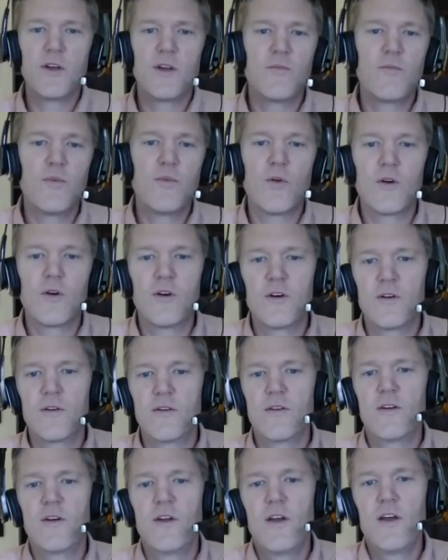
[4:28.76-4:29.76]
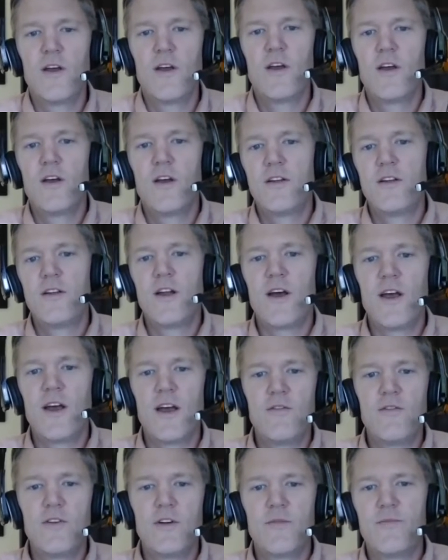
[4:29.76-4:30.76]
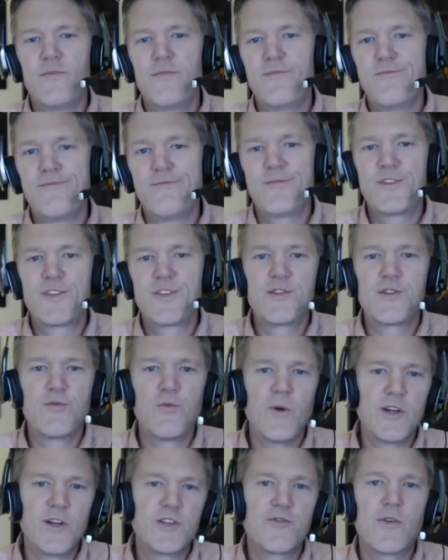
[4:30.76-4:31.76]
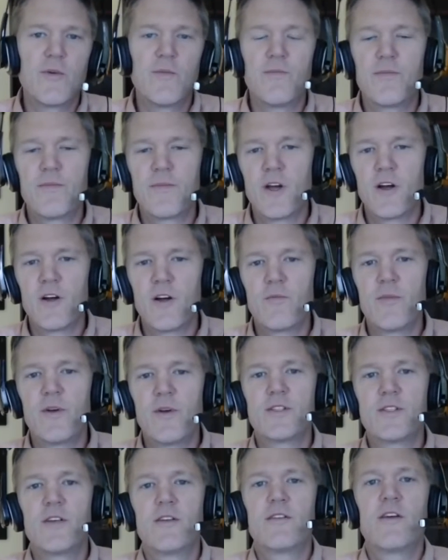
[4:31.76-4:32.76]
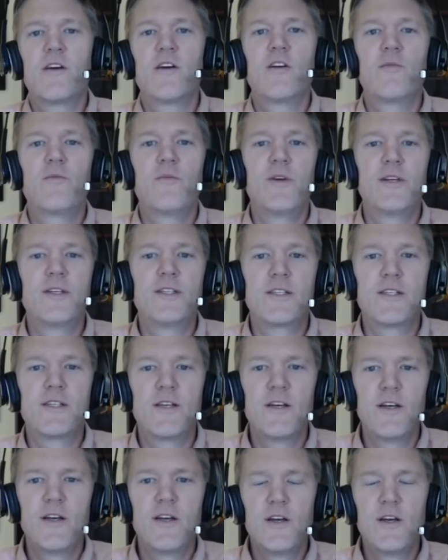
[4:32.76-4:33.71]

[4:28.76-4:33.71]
important, not having to switch from therapist to therapist.